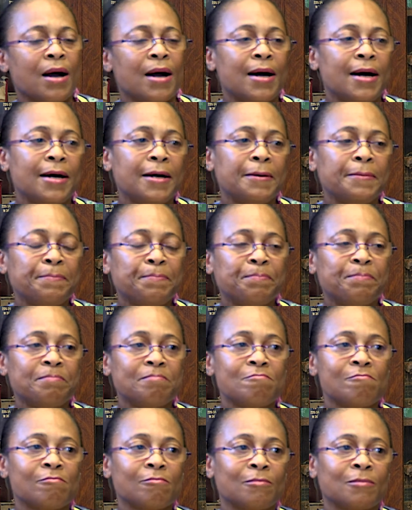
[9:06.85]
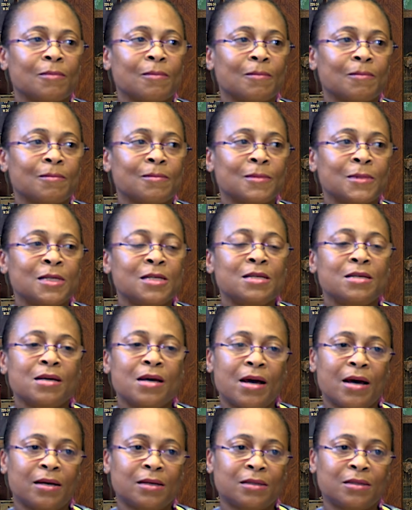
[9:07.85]
Um,
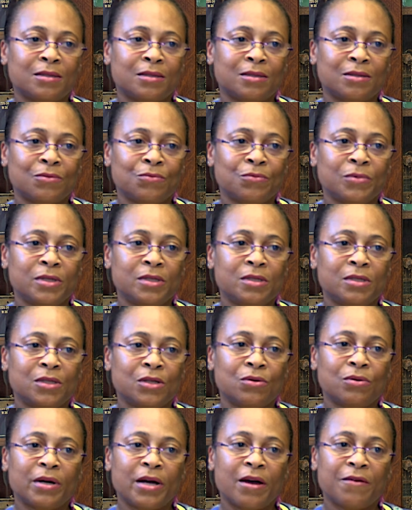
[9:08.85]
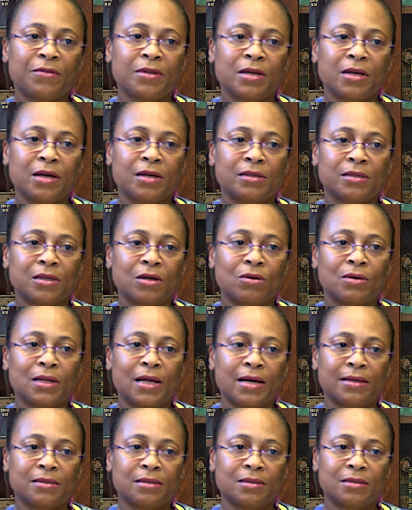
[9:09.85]
Yes, we still have the ESL
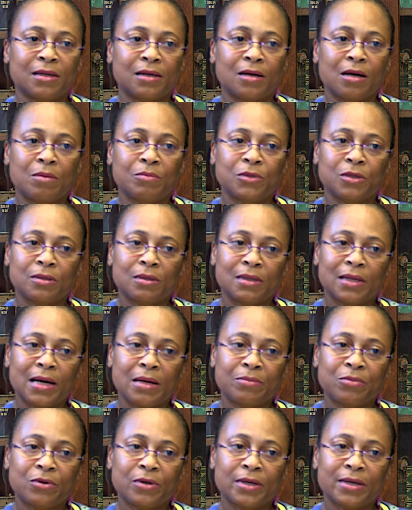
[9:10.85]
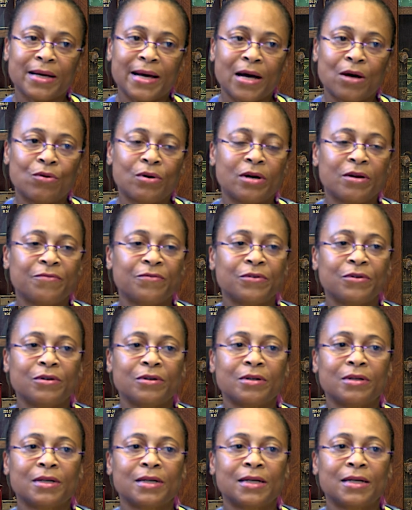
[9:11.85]
classes that come to the library.
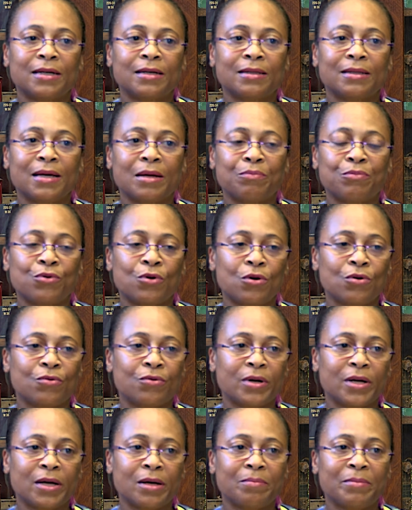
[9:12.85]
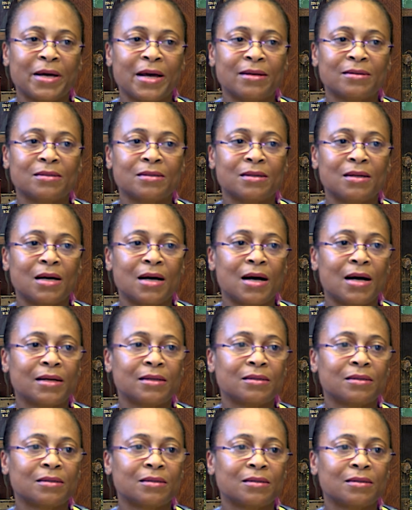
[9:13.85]
However, uh, that program has
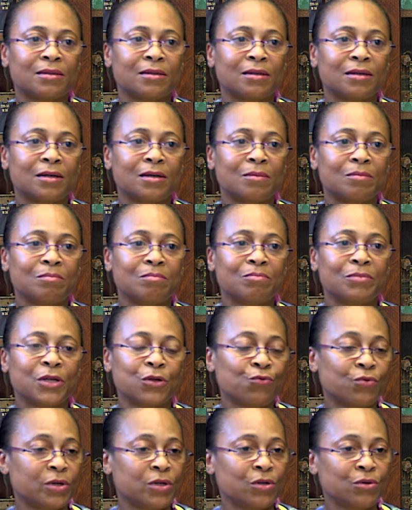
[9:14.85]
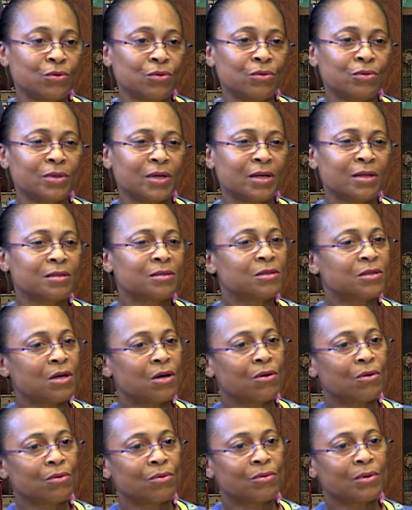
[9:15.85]
not um, been renewed, and
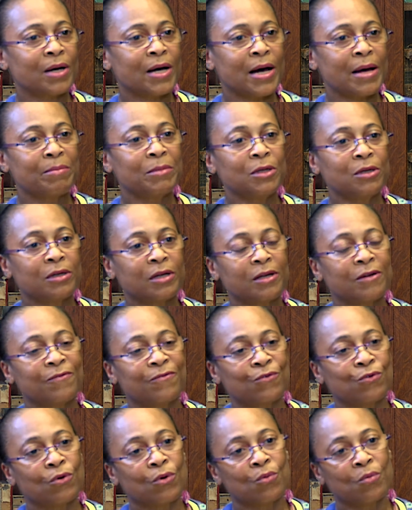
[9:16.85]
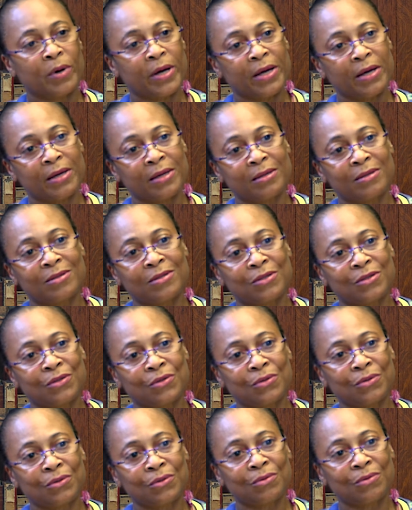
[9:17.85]
so I'm looking for ways
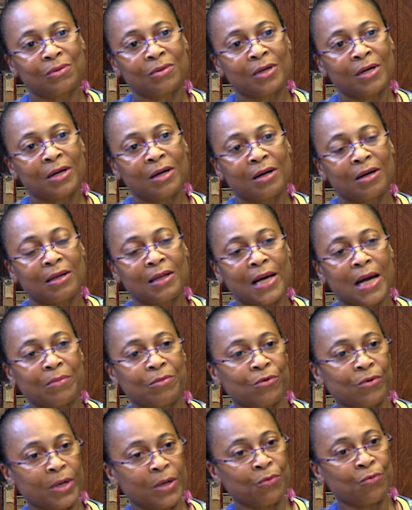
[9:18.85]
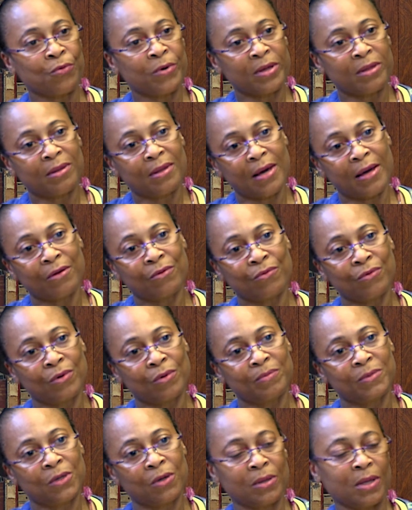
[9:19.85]
to collaborate with that
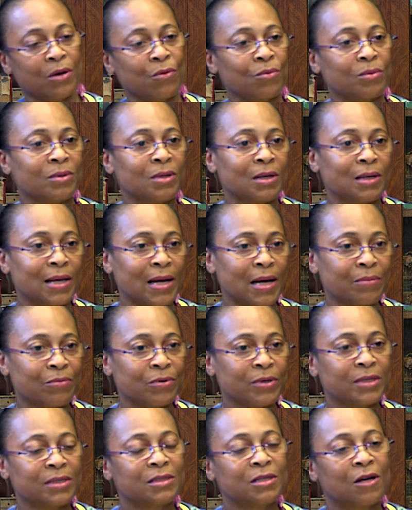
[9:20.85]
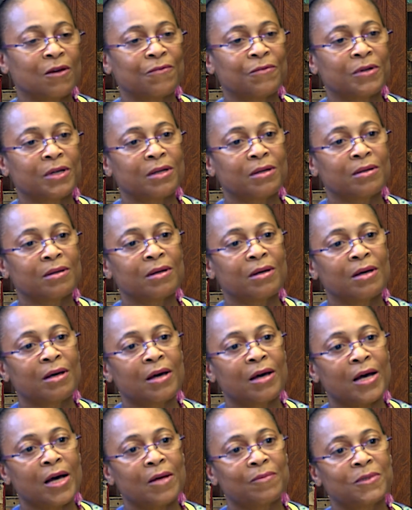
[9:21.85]
group so that the library itself can
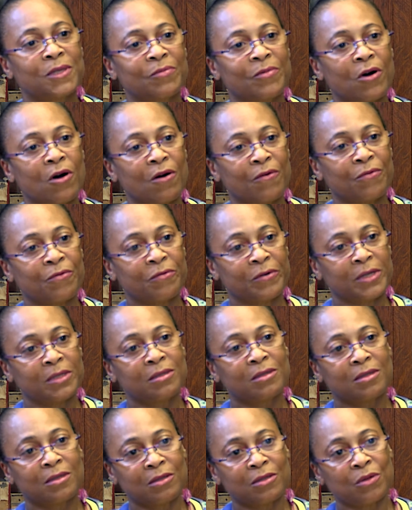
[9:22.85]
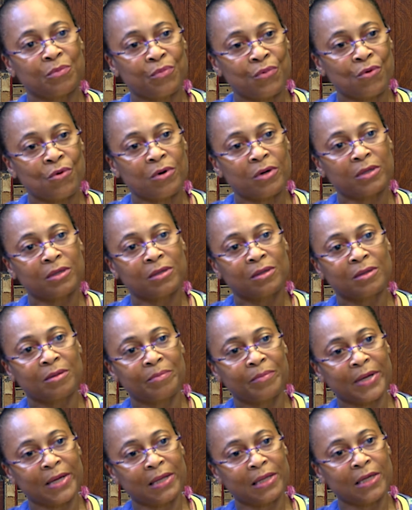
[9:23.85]
have some offerings to support
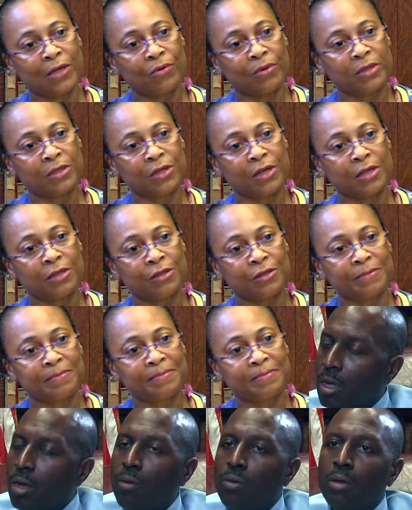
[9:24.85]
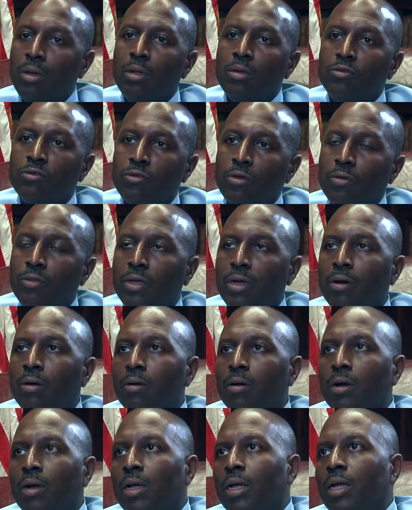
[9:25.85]
bilingual education. Oh, good. So there,
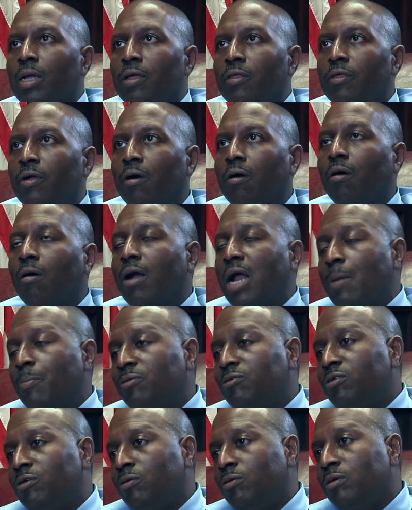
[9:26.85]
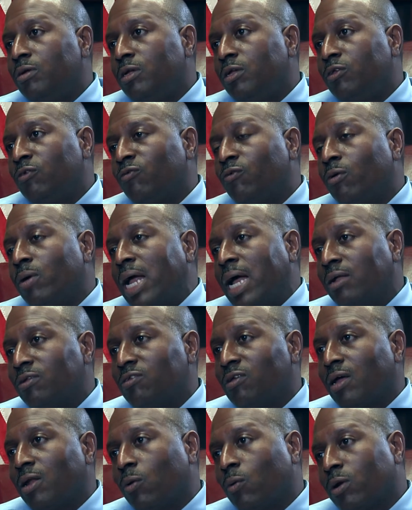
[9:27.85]
are, there are opportunities for
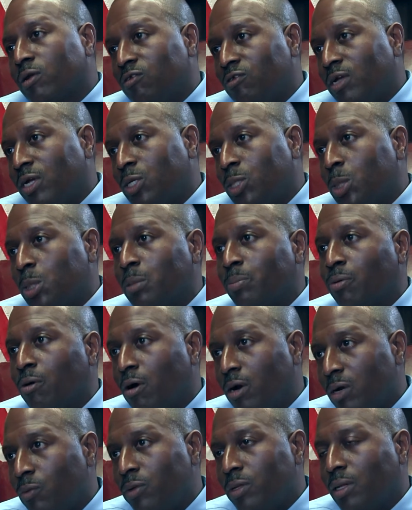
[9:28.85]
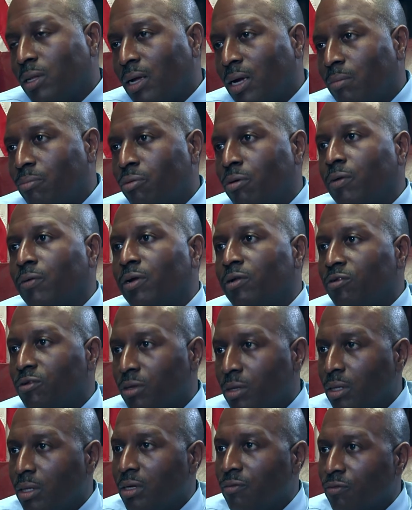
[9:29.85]
outside organizations to partner with the library to
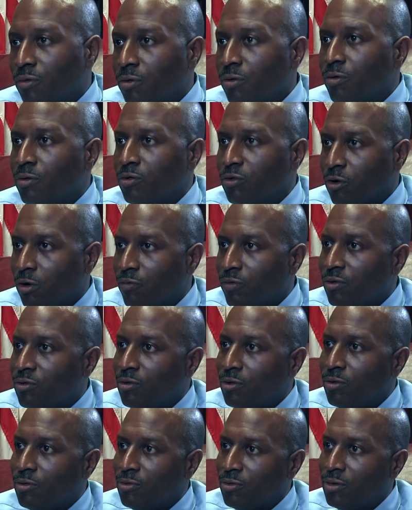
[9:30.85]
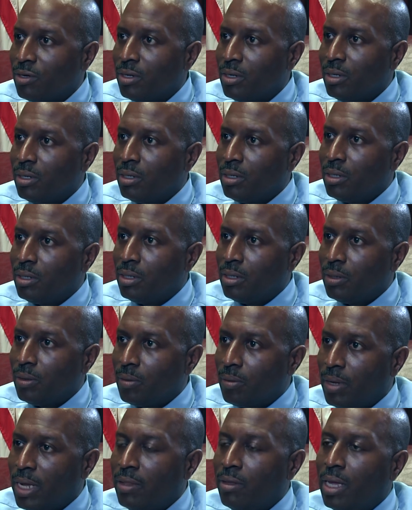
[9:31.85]
deliver services. Yes, there are.
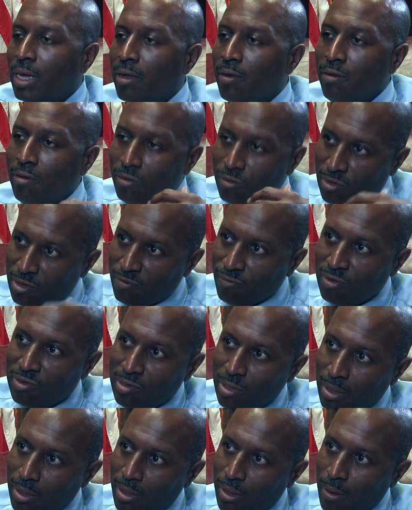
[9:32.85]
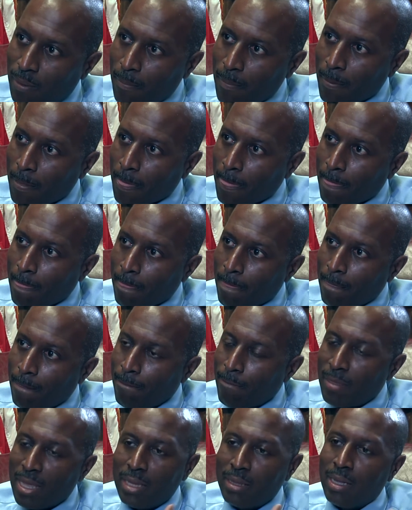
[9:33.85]
And they can use this facility.
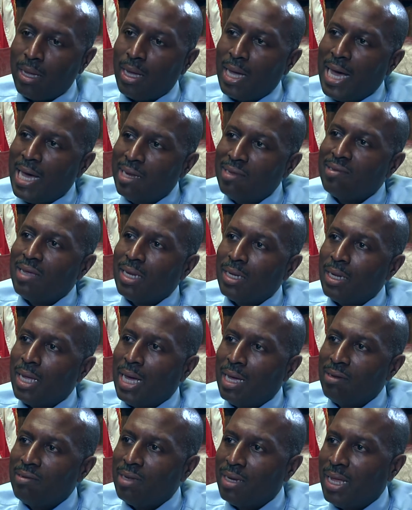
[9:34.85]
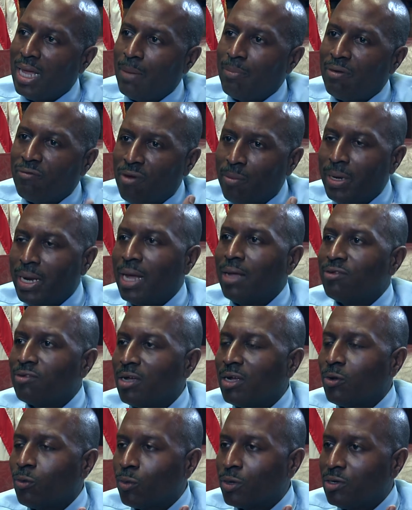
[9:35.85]
Yes. Now, how does that how does that happen? If I'm an
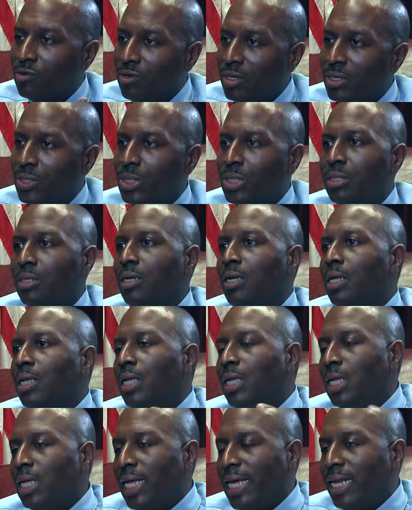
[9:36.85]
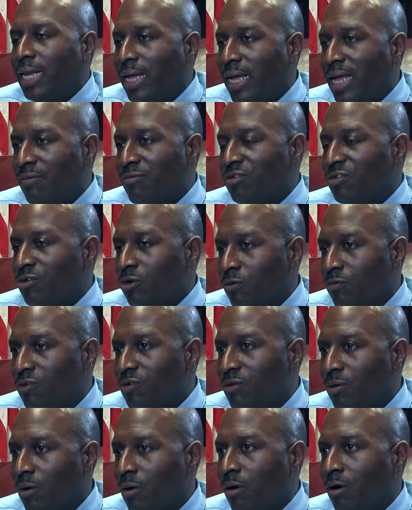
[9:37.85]
outside organization and I have a service
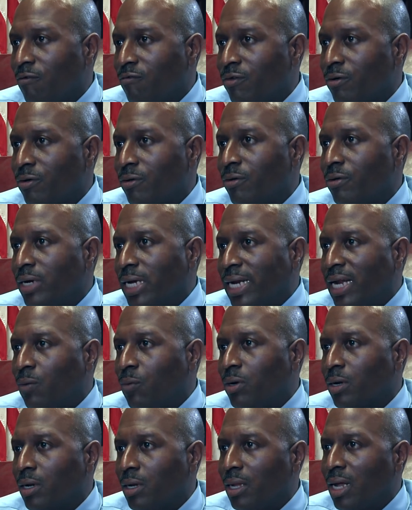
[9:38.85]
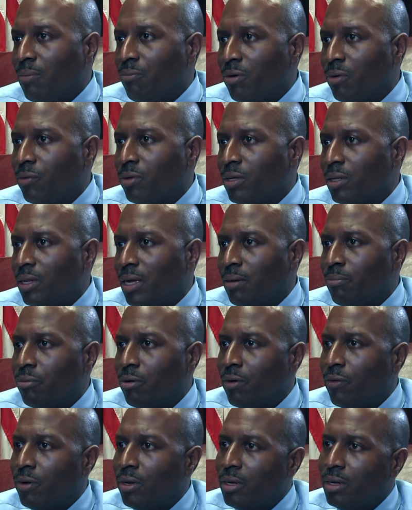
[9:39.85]
to offer and I want to collaborate with the
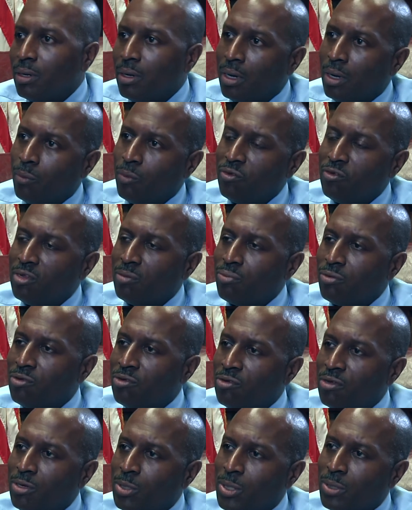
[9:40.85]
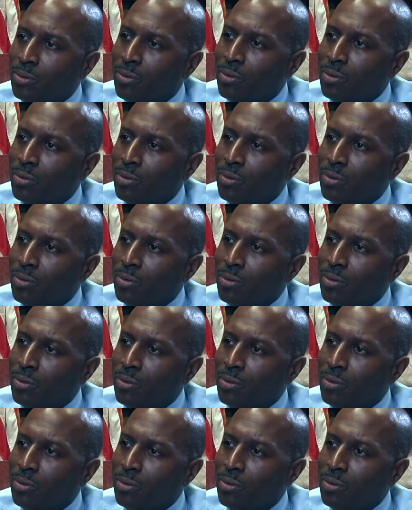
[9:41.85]
library, uh, what's the procedure?